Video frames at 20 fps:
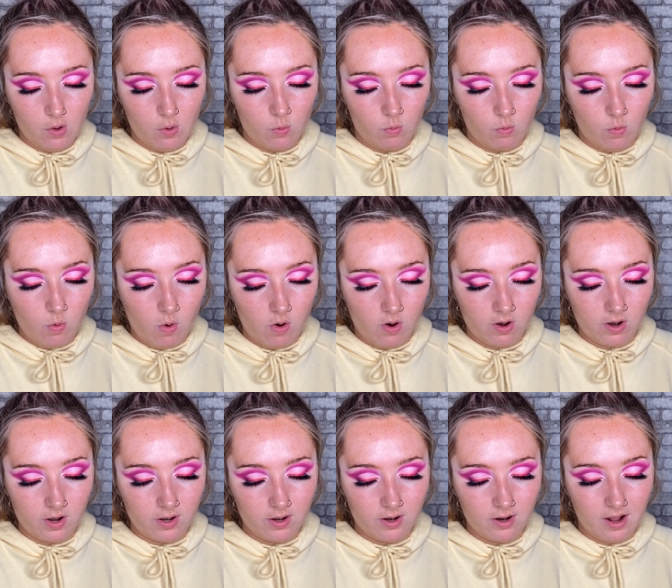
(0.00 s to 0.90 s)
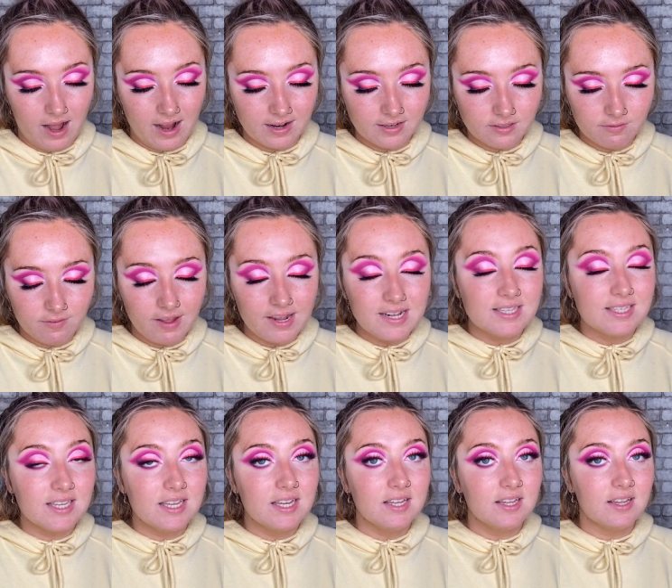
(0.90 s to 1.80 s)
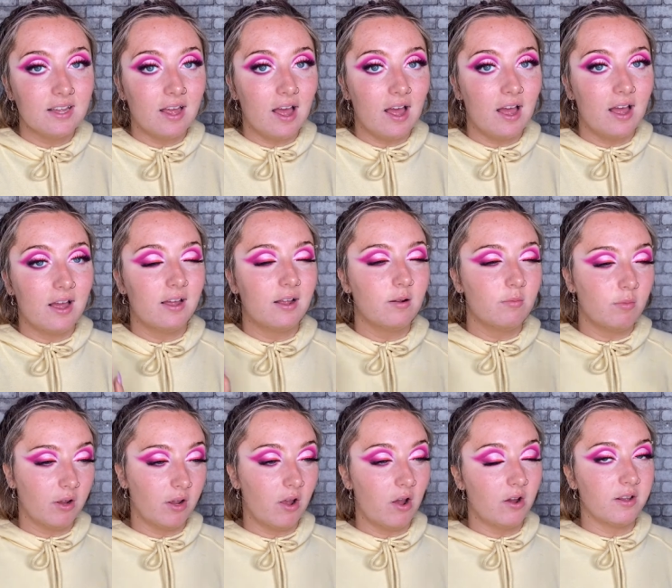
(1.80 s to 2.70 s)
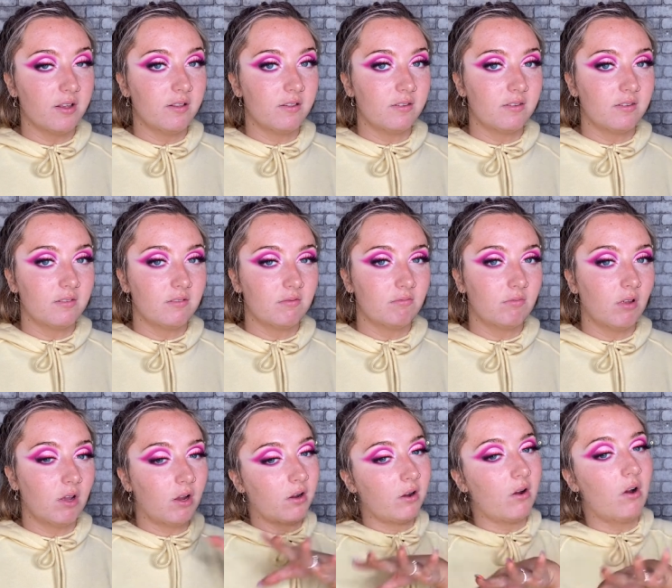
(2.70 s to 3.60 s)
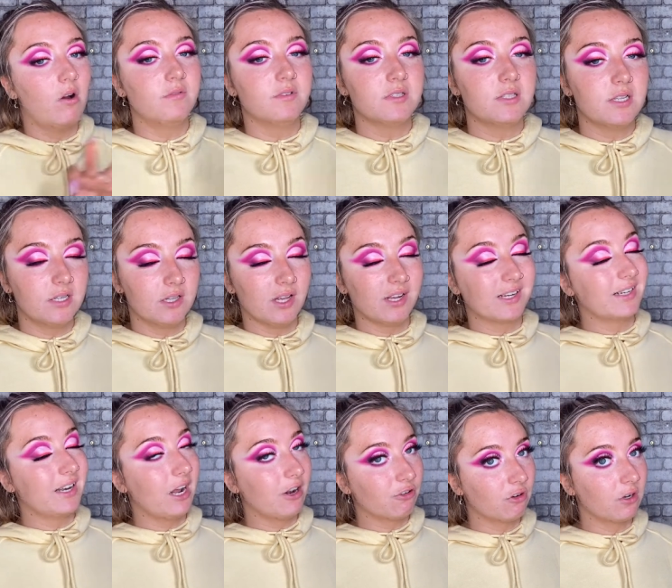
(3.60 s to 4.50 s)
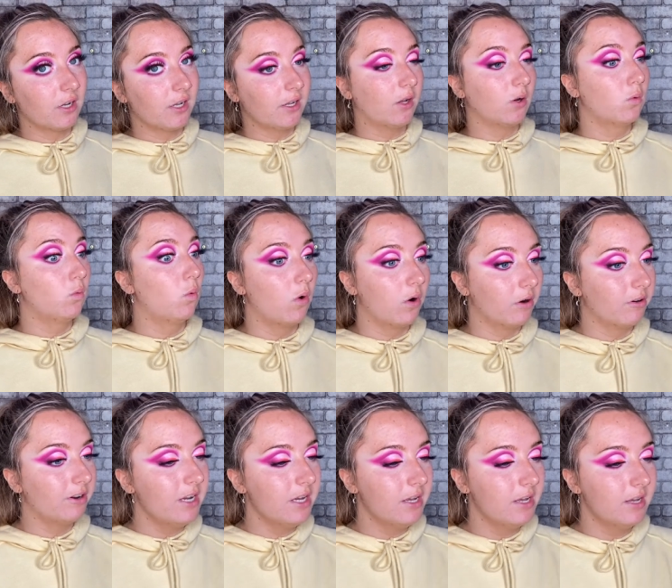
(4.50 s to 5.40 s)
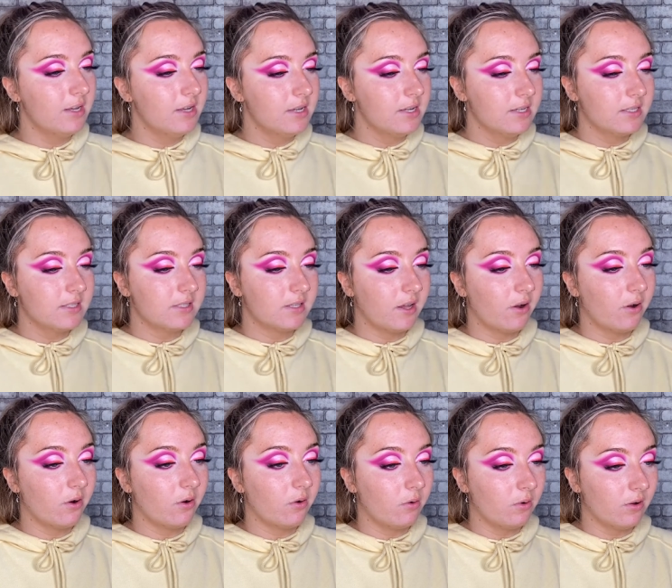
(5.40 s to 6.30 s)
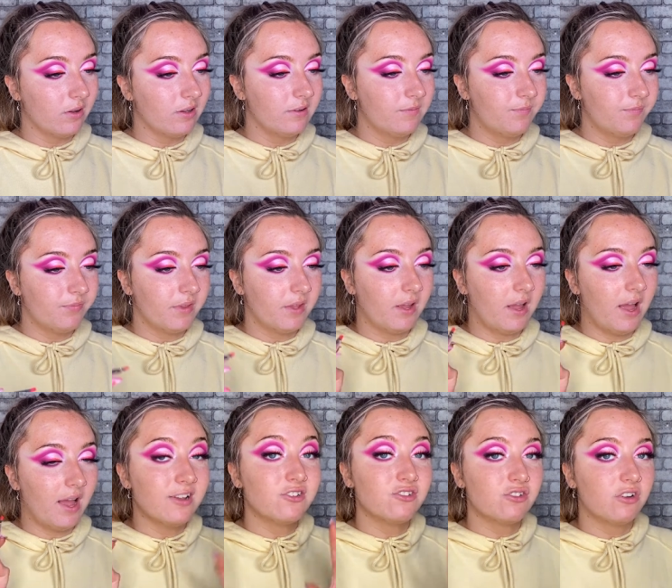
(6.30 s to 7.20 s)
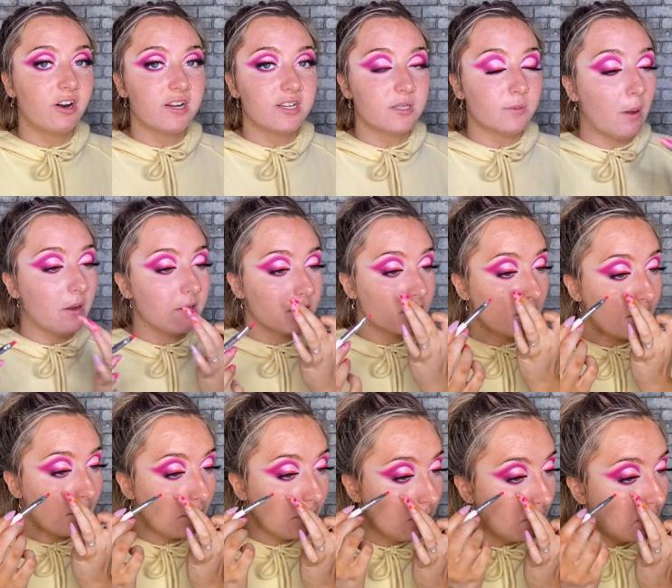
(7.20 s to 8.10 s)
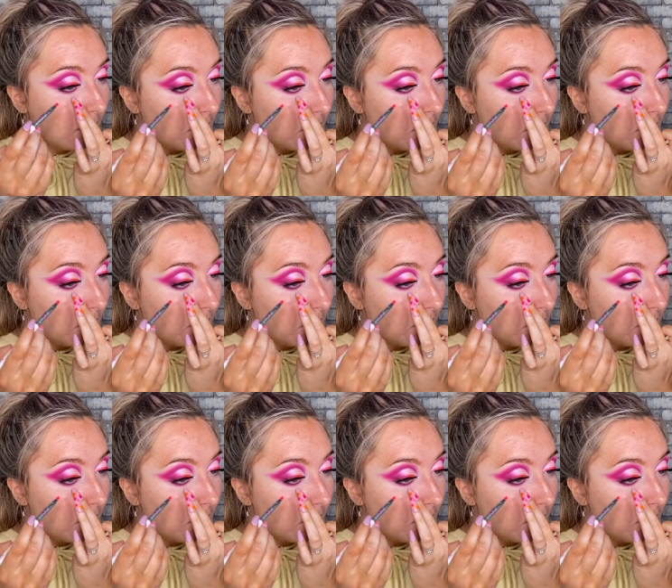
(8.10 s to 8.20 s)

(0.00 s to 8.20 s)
water activates it and my eyes are obviously like naturally like watery. So as dry as possible.